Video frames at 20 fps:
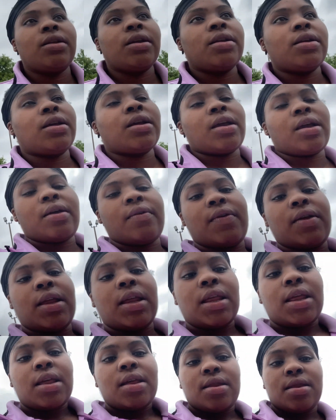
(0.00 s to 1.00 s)
they didn't have
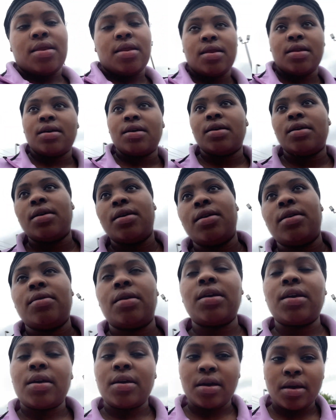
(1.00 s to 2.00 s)
none,
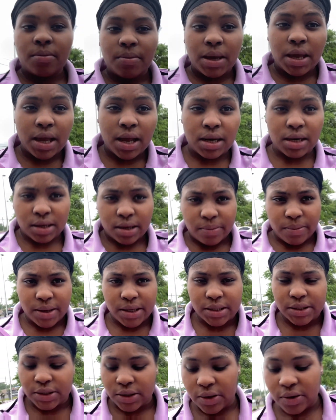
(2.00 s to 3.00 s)
and my hair look a
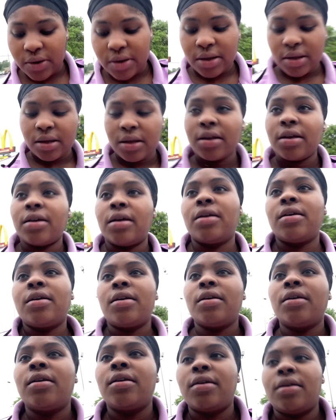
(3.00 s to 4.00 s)
mess, so
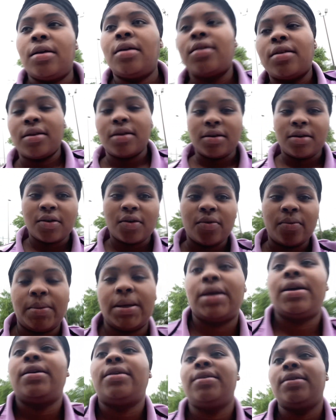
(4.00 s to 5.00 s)
don't
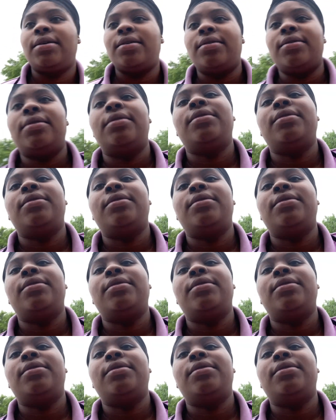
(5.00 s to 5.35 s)
mind it.